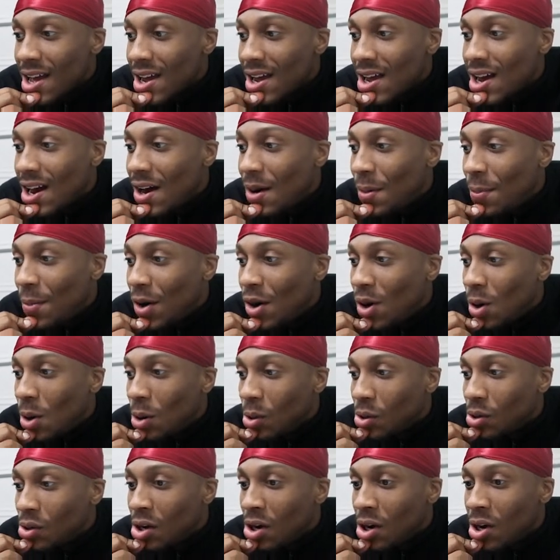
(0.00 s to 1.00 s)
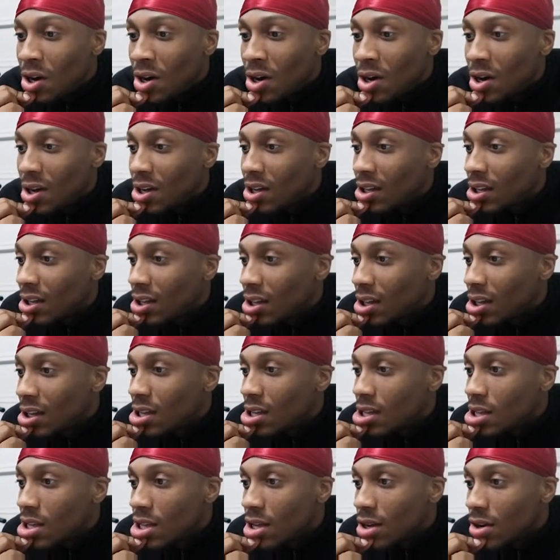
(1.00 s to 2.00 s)
Come on, dog.
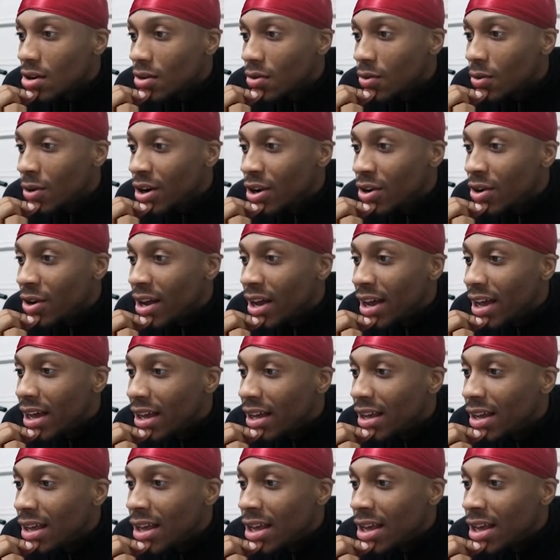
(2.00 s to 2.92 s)
Where you at?